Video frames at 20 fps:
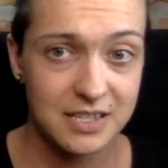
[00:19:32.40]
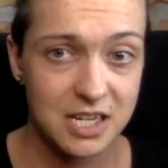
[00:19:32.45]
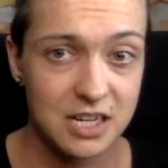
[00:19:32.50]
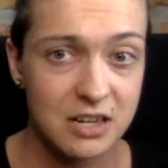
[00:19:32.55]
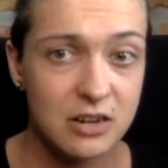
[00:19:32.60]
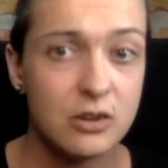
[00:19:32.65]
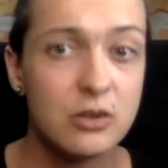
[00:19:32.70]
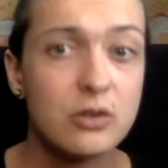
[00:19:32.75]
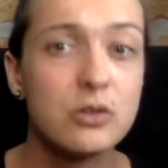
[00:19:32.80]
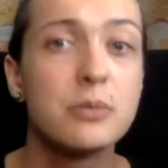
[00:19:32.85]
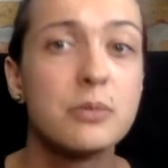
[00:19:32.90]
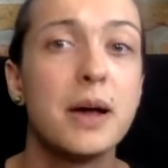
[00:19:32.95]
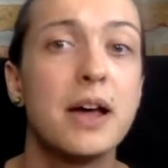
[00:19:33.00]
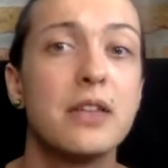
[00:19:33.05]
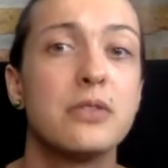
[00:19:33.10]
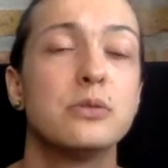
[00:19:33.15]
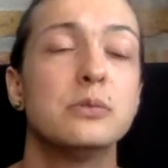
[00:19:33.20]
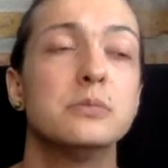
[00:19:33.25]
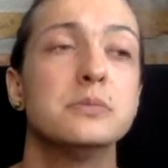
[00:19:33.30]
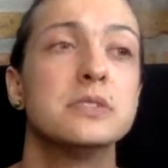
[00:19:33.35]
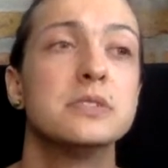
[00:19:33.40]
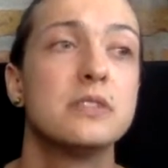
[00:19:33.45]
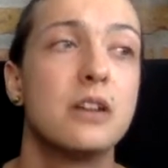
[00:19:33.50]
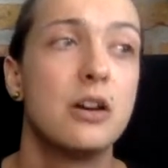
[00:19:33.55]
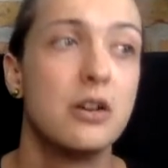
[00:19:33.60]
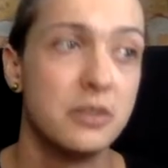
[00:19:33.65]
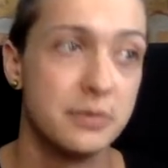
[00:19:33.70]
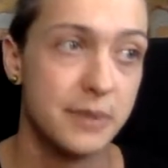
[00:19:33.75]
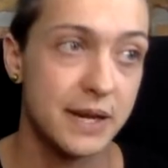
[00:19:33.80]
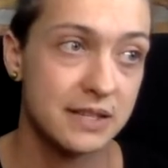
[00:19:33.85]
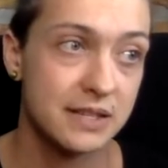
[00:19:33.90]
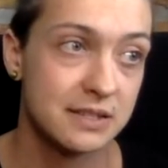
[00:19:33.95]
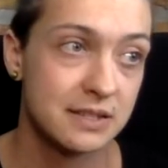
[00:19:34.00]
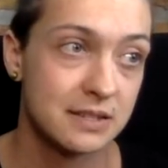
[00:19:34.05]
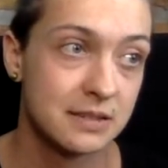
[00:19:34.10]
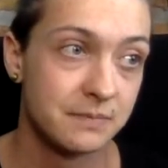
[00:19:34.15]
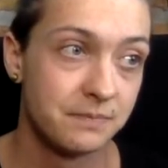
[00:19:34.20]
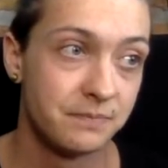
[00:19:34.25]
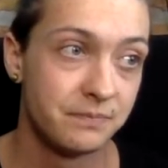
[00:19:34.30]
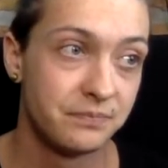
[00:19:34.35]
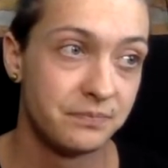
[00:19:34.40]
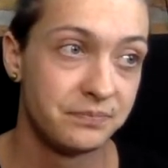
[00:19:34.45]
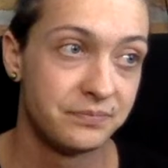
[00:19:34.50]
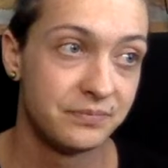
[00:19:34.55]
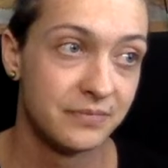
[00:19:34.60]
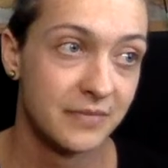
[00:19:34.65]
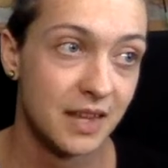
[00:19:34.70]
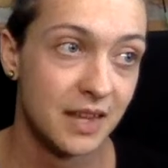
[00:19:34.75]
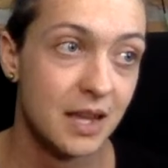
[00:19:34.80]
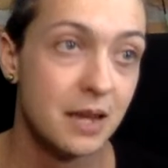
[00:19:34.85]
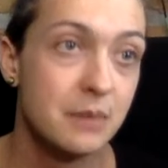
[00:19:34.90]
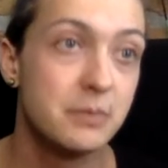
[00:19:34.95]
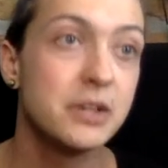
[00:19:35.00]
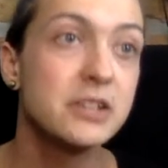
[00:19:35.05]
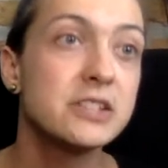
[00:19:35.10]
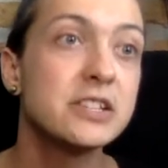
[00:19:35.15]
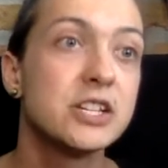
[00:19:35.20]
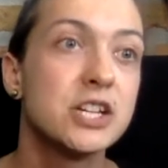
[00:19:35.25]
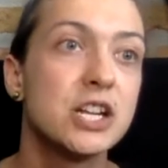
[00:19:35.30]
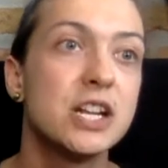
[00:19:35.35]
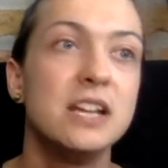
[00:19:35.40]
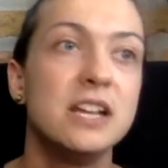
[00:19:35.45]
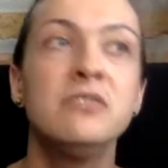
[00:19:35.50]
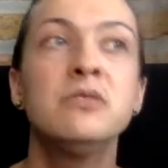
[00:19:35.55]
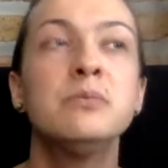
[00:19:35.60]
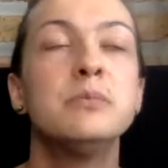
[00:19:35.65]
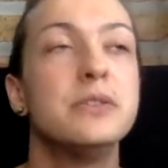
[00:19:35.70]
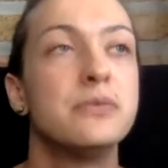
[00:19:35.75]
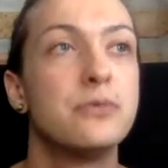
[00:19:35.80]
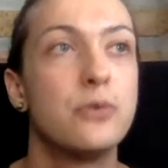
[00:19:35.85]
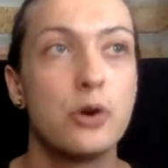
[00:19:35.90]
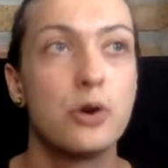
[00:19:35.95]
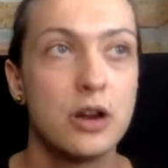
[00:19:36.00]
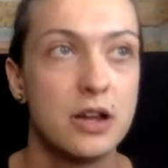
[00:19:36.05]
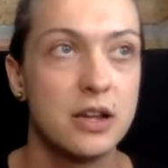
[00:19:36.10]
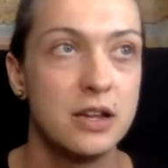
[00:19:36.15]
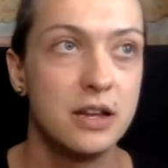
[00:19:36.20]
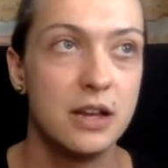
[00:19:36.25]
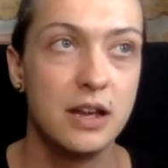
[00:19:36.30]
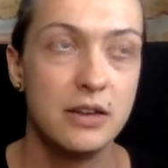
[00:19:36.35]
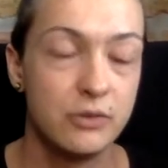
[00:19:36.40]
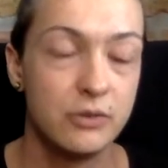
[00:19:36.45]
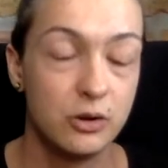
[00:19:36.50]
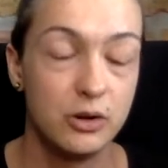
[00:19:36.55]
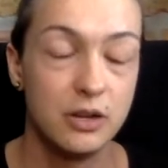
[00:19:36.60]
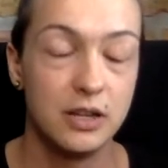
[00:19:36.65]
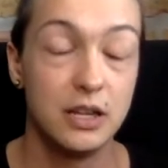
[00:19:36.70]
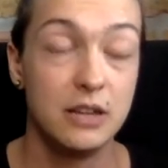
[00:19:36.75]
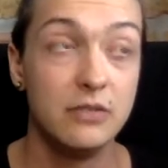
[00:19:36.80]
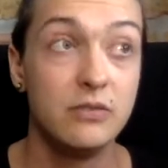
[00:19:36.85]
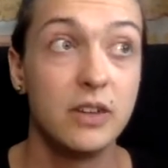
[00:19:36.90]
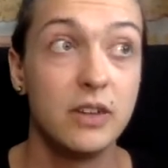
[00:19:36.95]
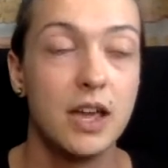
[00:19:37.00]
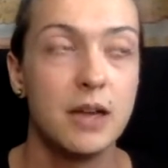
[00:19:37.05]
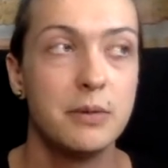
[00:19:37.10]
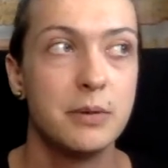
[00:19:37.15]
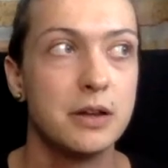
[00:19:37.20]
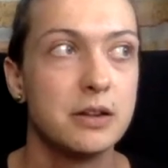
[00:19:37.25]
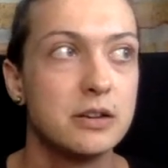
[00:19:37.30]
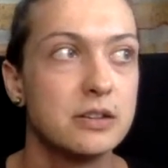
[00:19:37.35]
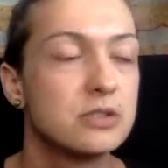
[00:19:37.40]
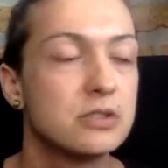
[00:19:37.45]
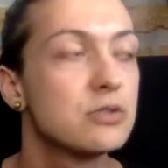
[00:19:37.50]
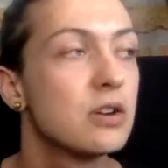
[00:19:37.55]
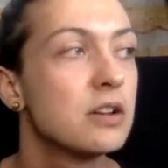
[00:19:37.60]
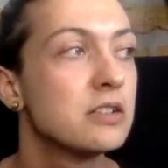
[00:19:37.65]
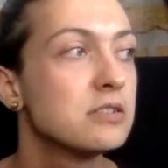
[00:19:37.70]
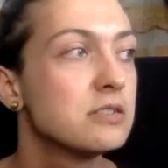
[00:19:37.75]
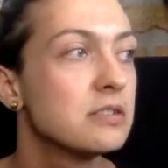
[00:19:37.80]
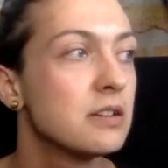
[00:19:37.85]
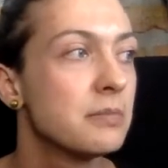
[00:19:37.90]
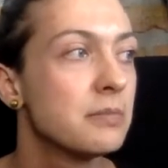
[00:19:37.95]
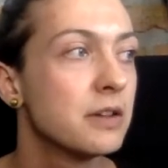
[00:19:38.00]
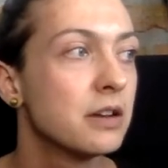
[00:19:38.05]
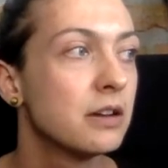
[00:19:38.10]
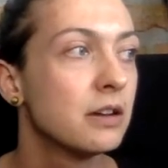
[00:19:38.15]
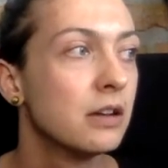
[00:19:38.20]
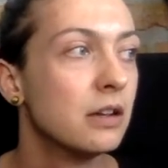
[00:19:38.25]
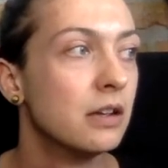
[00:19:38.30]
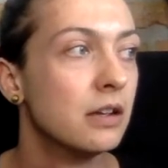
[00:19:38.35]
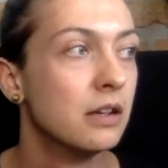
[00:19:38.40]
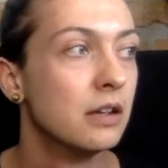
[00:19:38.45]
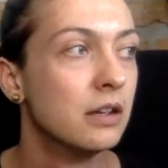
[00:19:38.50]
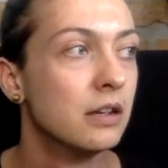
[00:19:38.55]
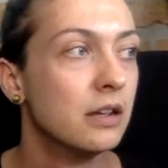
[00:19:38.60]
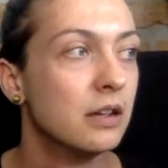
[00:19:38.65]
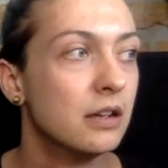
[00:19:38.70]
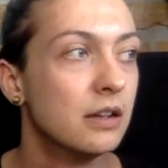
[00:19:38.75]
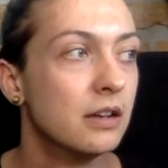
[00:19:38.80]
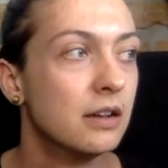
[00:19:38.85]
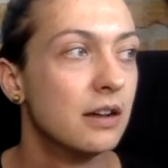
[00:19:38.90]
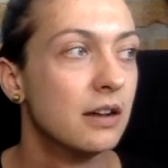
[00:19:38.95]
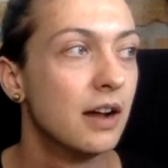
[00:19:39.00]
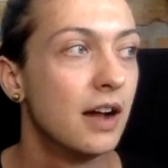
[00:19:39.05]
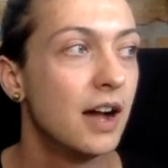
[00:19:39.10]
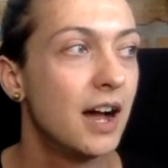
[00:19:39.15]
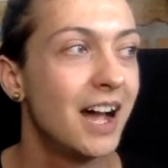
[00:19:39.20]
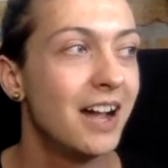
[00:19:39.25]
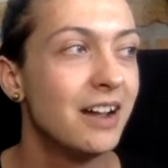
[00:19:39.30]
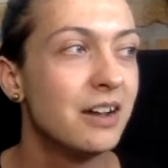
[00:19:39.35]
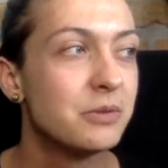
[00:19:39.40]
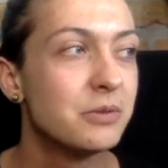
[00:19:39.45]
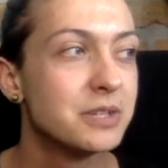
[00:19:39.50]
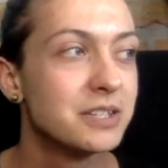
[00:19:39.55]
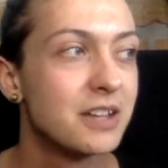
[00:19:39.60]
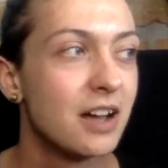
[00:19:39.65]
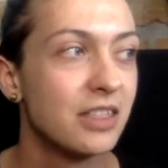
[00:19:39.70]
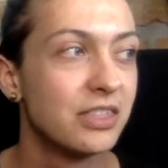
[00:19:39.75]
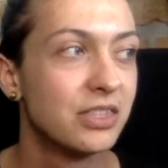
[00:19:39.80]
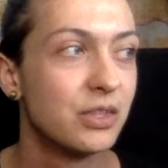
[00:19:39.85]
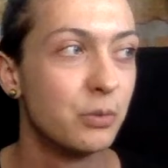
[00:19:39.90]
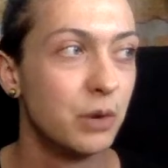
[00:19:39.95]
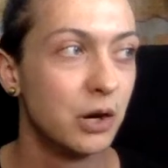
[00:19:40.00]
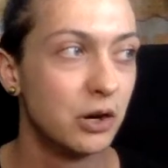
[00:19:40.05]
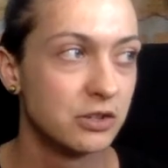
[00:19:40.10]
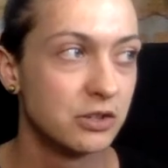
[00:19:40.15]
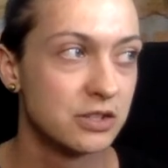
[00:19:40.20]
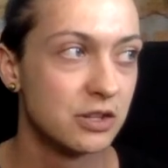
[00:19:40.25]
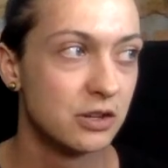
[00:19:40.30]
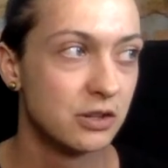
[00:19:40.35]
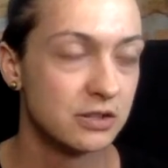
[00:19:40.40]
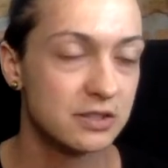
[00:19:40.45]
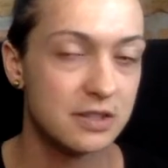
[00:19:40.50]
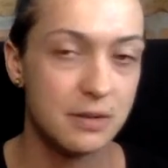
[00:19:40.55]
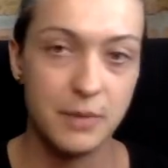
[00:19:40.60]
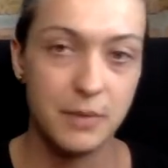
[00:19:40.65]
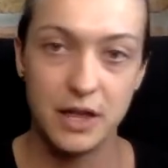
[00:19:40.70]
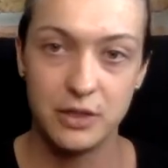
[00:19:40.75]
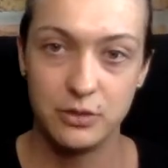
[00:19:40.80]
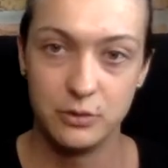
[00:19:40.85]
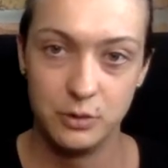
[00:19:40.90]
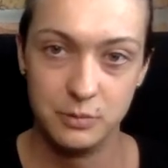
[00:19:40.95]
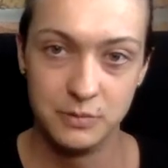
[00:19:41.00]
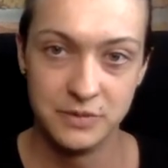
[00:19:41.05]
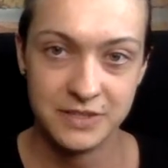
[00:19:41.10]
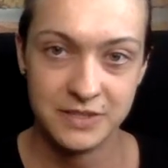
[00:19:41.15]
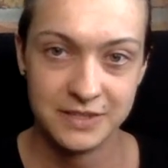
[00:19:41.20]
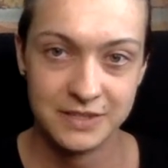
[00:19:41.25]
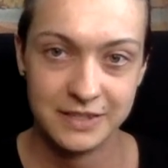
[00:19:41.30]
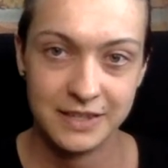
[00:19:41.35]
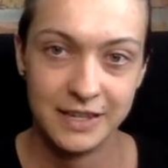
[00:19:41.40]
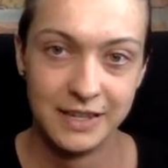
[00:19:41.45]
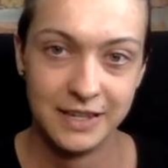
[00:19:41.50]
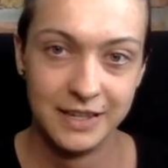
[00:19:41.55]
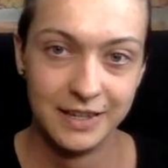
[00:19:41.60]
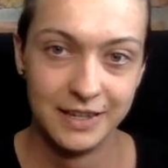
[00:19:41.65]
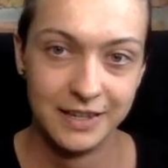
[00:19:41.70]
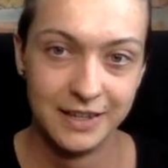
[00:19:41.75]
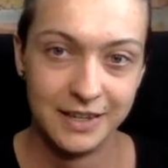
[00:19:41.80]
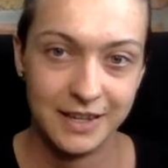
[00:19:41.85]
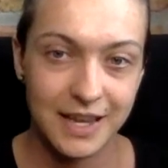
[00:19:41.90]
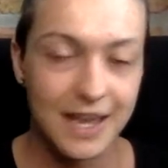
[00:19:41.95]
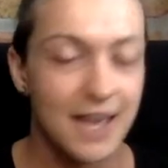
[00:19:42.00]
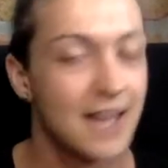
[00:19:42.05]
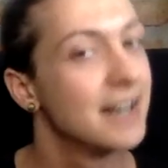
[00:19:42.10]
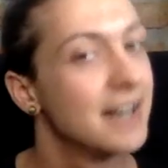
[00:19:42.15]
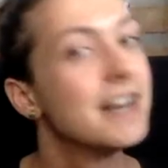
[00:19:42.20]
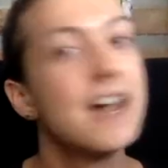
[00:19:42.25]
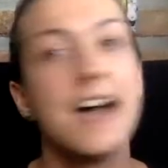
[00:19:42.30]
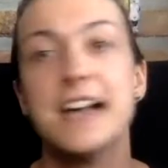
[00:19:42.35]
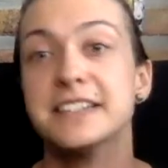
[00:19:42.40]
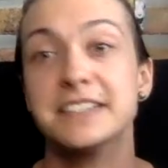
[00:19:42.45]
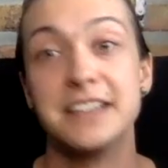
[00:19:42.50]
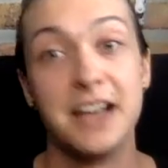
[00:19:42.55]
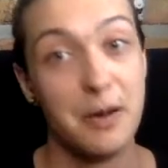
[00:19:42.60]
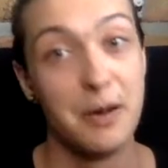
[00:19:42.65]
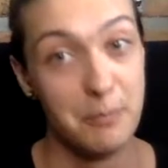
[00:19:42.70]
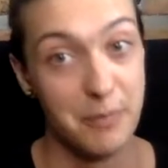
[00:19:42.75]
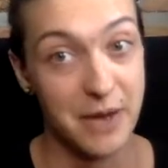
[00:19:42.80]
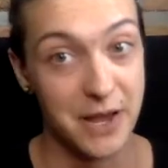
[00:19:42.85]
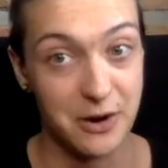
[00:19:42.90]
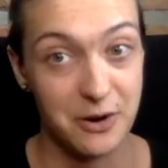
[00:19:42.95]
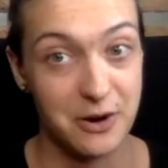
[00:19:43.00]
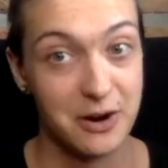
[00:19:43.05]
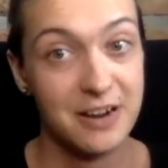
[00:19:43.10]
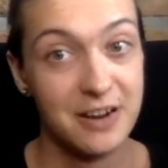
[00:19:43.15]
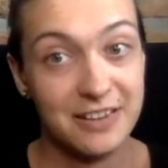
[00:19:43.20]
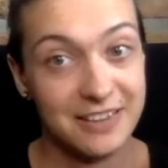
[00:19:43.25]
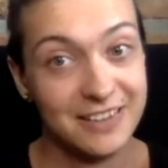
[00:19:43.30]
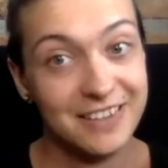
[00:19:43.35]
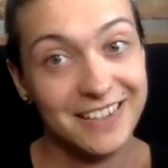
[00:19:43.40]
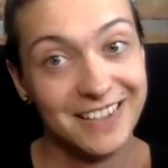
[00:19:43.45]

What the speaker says: Gender neutral bathrooms are the best. Because legit, even before I ever like even came out as trans or something, I always got the weirdest looks in bathrooms. And it hasn't gotten better.